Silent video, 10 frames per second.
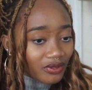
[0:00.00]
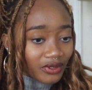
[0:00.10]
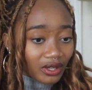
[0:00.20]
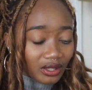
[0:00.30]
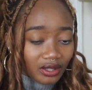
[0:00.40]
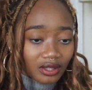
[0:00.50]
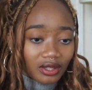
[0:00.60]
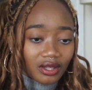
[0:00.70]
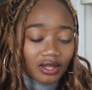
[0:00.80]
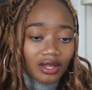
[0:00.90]
the
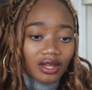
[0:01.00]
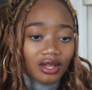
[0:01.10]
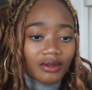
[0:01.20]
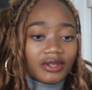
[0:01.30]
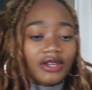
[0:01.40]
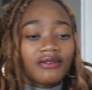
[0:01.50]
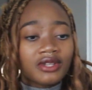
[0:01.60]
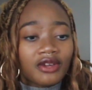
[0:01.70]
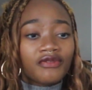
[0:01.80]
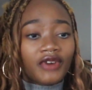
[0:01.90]

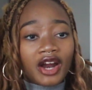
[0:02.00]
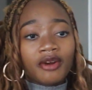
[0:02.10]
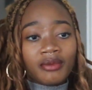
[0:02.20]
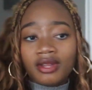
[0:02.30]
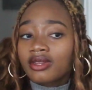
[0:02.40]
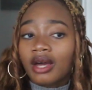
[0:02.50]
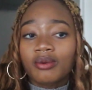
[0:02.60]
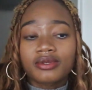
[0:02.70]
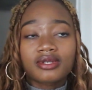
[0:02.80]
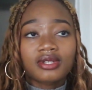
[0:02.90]
environment that
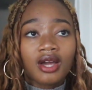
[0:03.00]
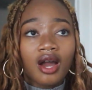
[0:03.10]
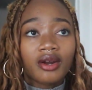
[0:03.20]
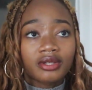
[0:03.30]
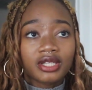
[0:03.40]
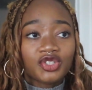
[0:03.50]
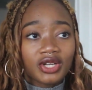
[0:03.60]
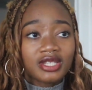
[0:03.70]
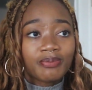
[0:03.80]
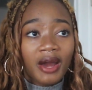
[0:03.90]
was currently
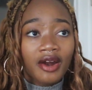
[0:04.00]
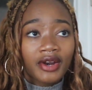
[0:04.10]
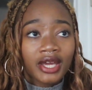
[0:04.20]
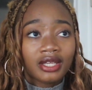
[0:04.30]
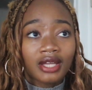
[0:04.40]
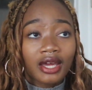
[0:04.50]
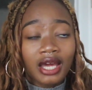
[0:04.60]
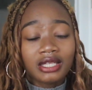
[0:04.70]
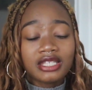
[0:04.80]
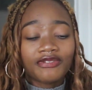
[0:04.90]
transpiring. And like,
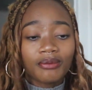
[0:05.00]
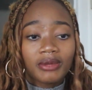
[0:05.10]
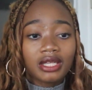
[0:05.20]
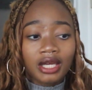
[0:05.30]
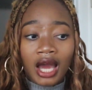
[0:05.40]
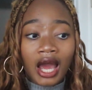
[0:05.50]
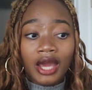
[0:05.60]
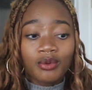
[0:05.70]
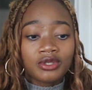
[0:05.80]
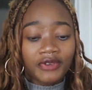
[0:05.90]
at least for me, like
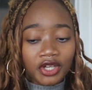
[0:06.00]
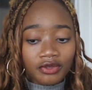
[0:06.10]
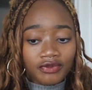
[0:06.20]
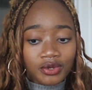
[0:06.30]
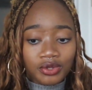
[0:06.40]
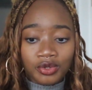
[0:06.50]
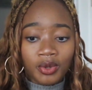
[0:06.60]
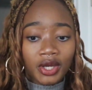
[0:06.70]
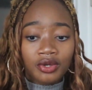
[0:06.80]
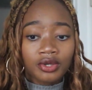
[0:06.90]
I was very confused on who
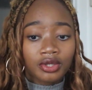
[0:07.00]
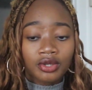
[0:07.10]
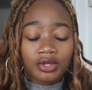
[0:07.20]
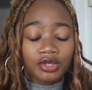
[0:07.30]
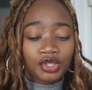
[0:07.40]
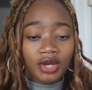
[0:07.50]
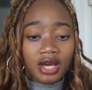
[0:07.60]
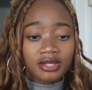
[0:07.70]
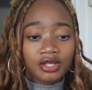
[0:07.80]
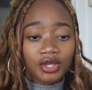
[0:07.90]
I could and couldn't
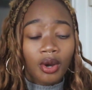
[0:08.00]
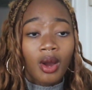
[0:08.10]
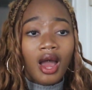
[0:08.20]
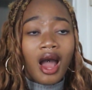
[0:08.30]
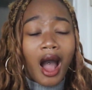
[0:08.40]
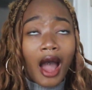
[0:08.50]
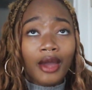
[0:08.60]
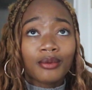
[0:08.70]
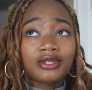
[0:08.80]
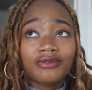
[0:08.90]
trust. So
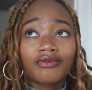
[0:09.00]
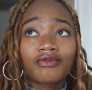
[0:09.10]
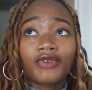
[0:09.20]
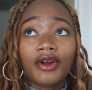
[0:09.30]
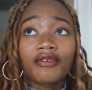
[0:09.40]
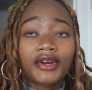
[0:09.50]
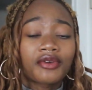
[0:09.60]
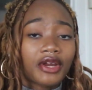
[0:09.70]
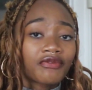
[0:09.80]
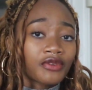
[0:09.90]
I was very, very
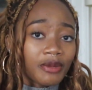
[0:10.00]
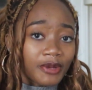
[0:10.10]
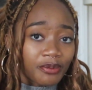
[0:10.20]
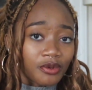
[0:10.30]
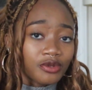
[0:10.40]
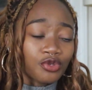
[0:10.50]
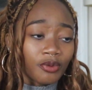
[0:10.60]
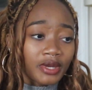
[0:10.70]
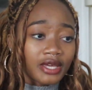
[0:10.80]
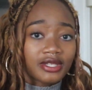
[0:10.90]
grateful that people saw
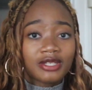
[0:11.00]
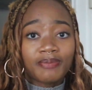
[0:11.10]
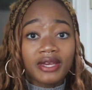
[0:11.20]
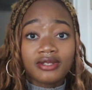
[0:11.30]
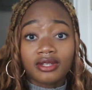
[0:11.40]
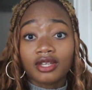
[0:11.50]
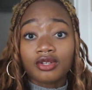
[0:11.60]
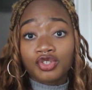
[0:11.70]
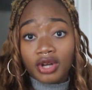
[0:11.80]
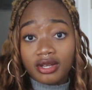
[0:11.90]
me as a space that they
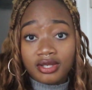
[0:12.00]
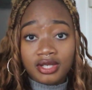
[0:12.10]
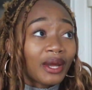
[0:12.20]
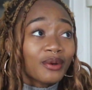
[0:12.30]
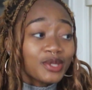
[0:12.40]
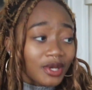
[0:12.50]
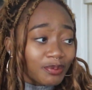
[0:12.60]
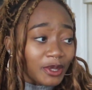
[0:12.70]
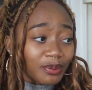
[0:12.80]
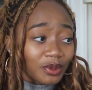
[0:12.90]
could trust. I also had
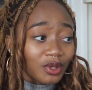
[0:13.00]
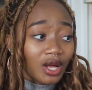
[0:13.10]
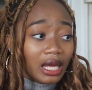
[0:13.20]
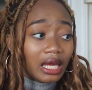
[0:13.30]
people